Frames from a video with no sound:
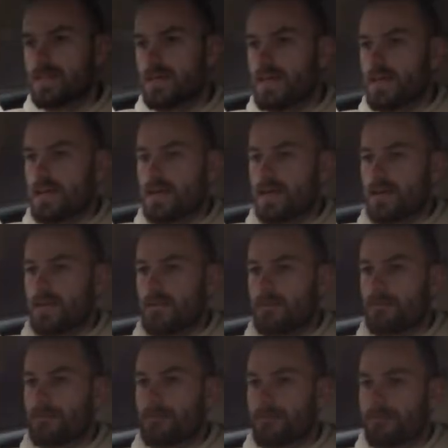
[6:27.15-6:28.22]

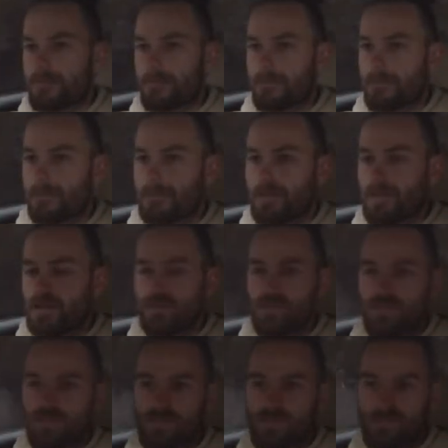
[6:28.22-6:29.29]
and you
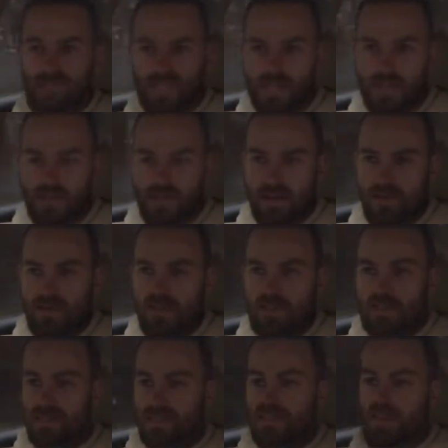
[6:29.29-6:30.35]
don't need to accelerate or
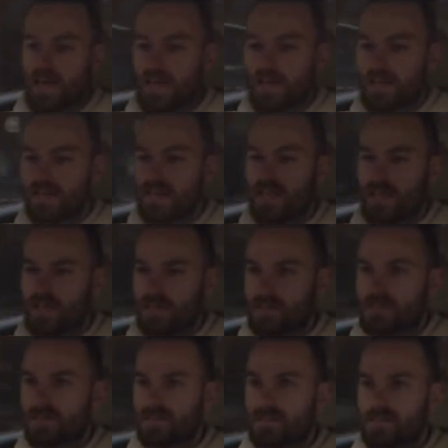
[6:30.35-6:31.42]
anything like that,
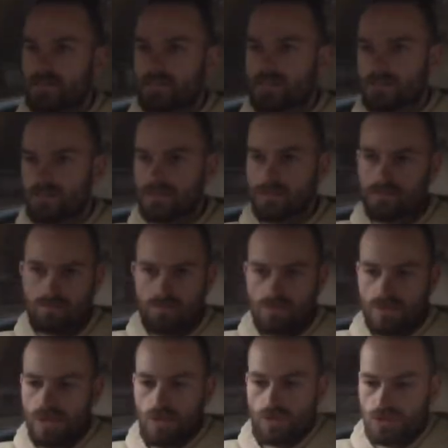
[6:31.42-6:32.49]
then
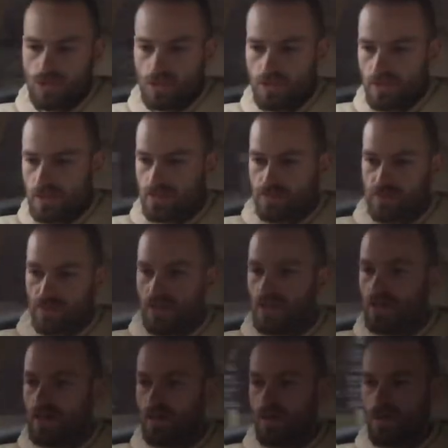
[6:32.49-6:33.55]
it will do this
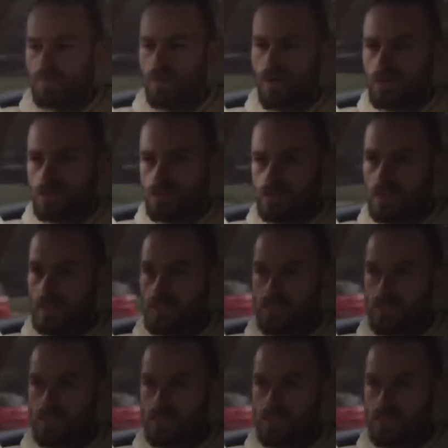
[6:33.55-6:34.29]
for approximately